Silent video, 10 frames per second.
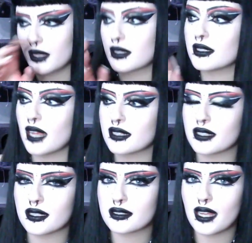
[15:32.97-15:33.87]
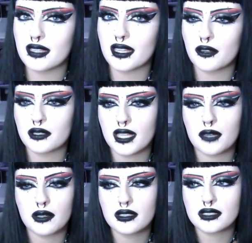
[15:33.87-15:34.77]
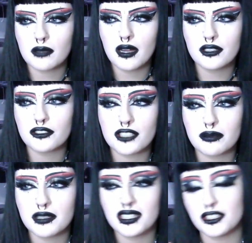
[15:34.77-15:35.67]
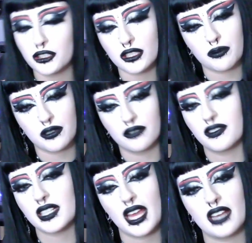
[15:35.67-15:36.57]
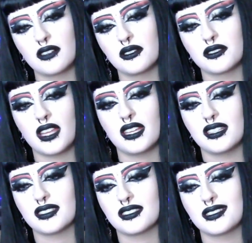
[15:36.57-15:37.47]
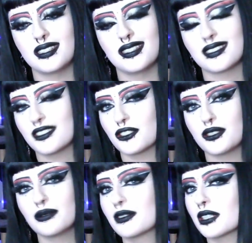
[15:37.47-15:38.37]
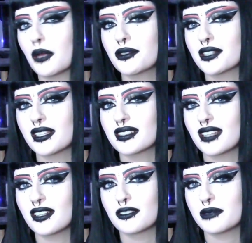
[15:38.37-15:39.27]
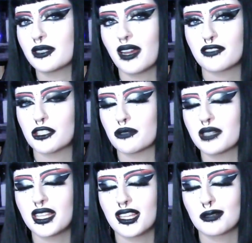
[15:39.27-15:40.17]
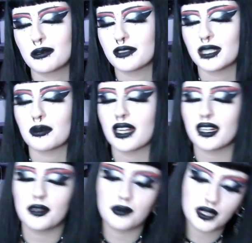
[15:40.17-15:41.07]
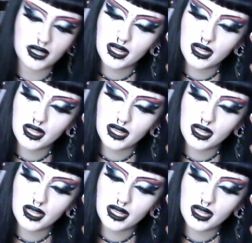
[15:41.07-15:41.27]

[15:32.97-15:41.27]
dentist, and they were like, well, somehow you chipped it in just a perfect angle that it isn't too close to the center, and we don't have to do anything, but we'll keep an eye on it. But